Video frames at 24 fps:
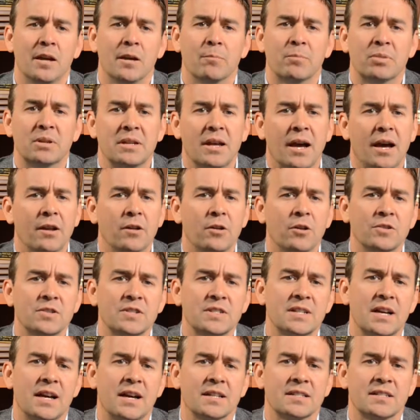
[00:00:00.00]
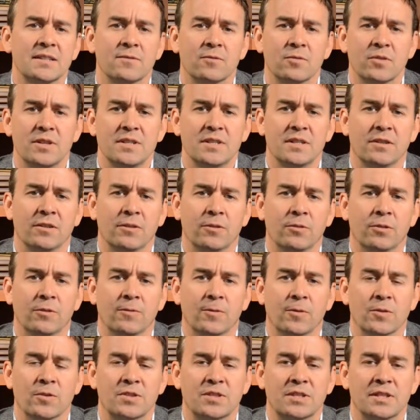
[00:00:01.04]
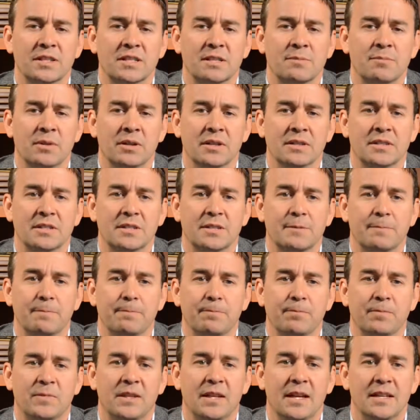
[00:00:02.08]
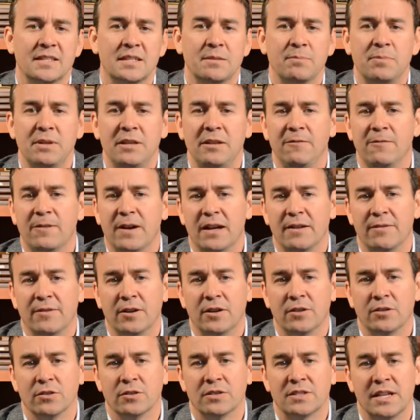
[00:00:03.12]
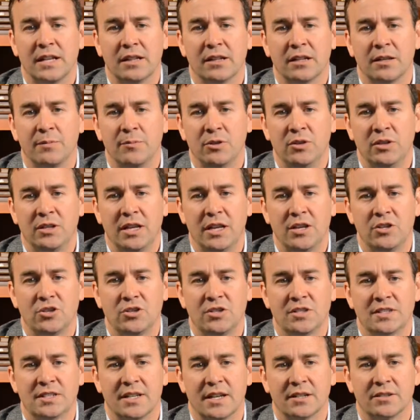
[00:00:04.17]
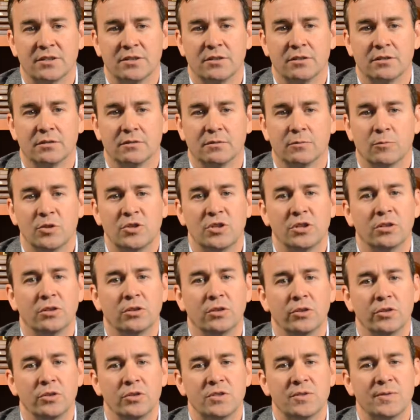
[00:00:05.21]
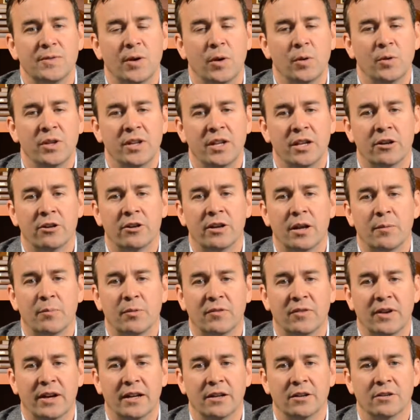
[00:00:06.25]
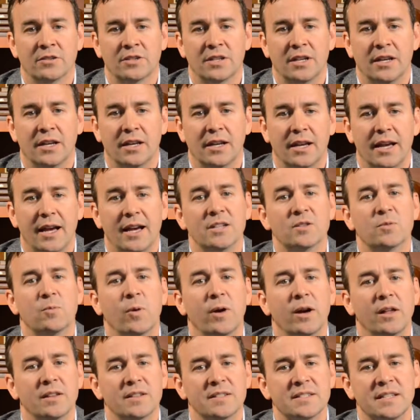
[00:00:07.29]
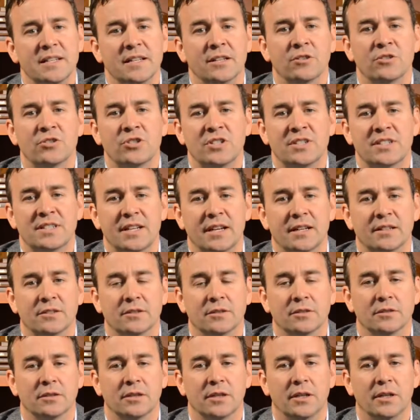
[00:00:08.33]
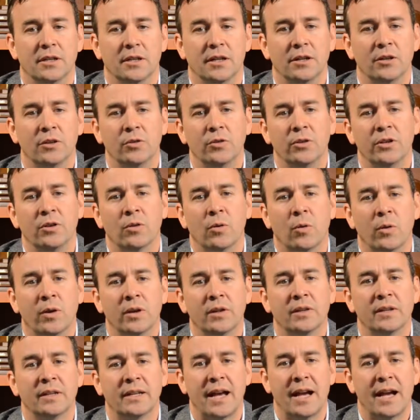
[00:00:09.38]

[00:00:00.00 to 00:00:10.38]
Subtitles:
But not all stocks have risen through the first 6 months. The S&P 500 telecommunications sector, which includes phone and internet providers, as well as the energy sector, including oil and